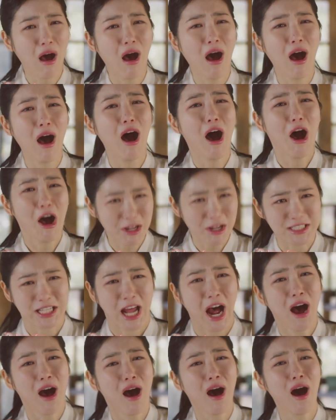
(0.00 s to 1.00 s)
is already
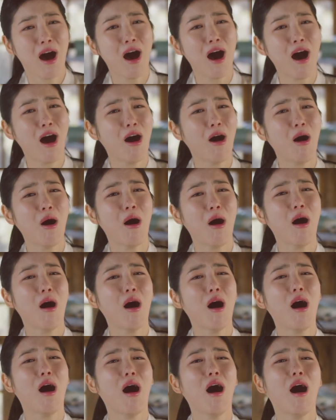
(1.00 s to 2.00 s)
facing her own
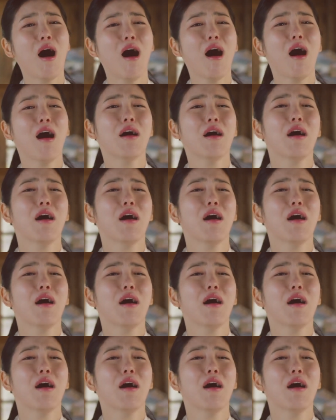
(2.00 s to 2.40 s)
challenges,